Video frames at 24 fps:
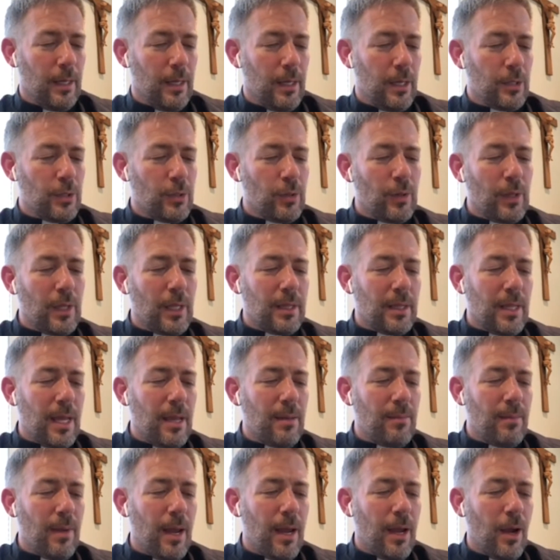so that they
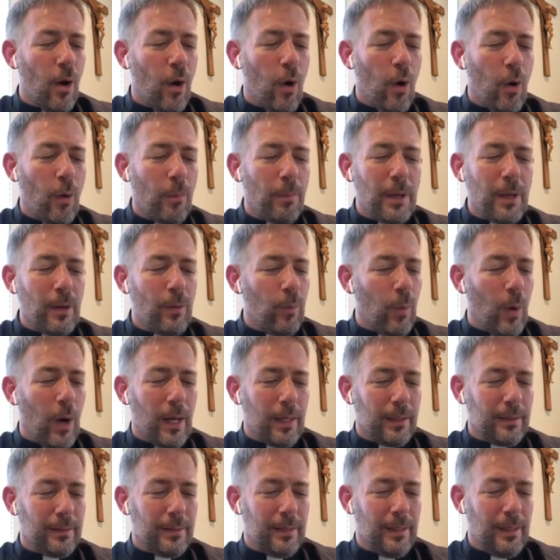may all be
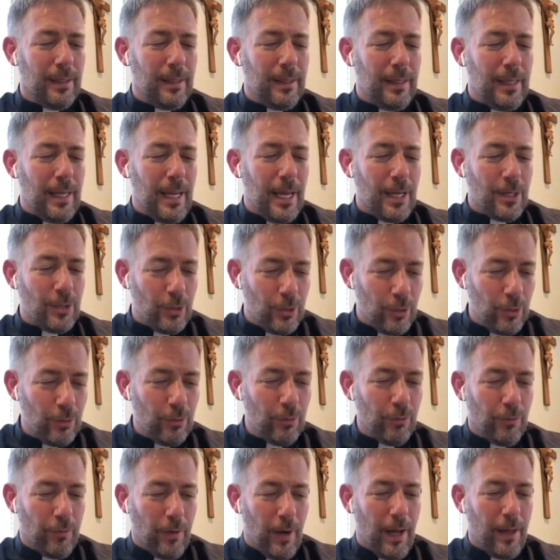one, as you,
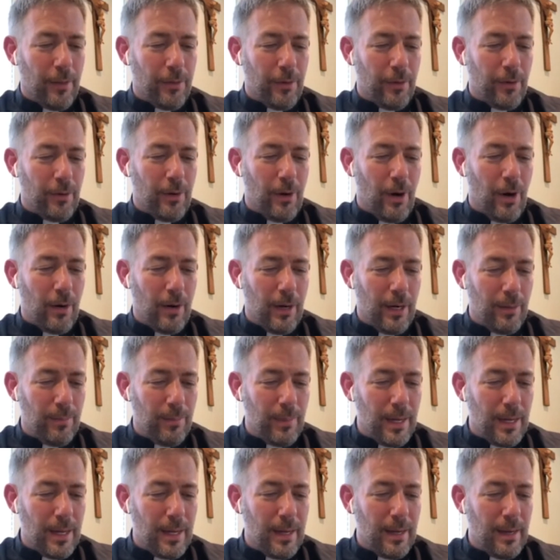Father, are in
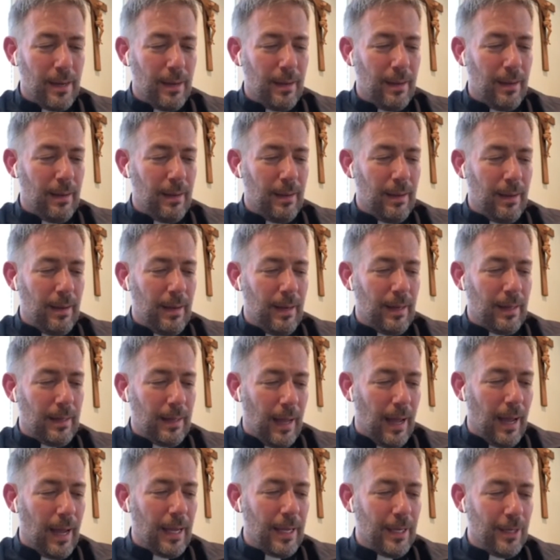me, and
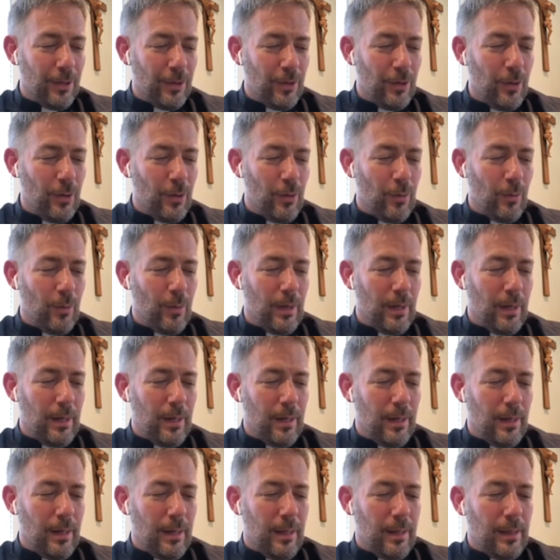I in you,
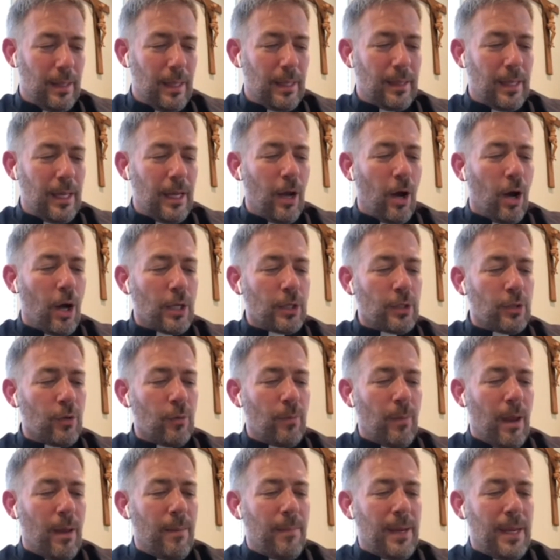that they also
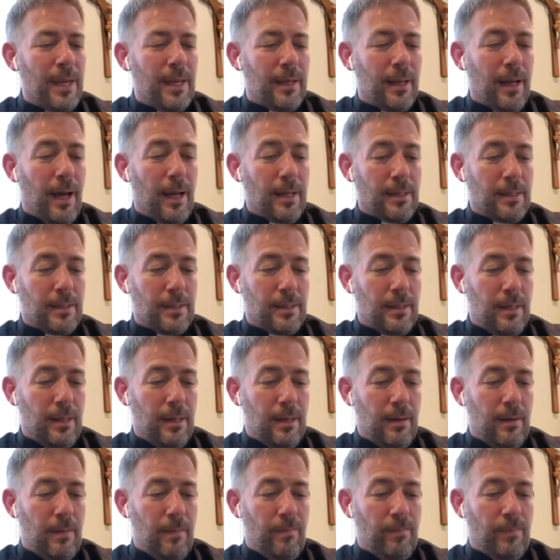may be in us,
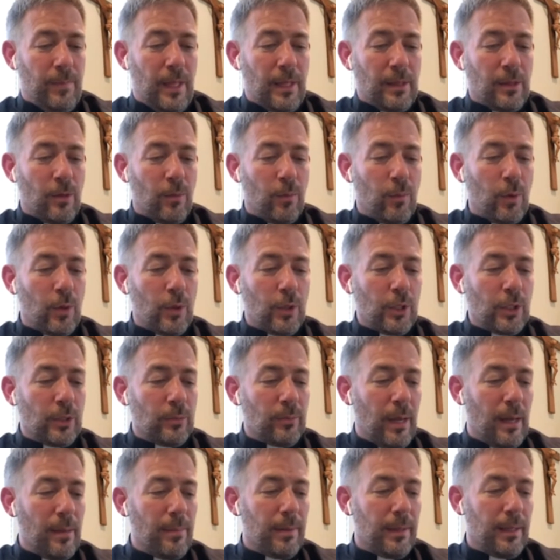that the world
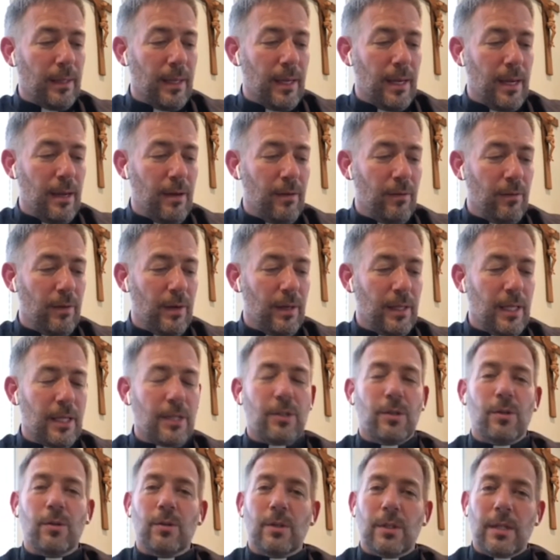may believe
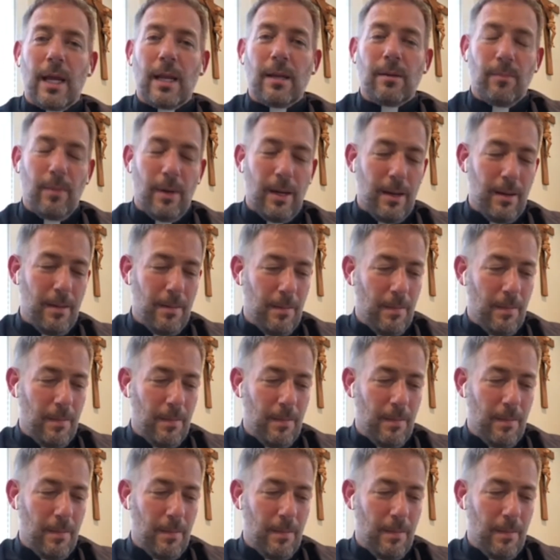that you sent me.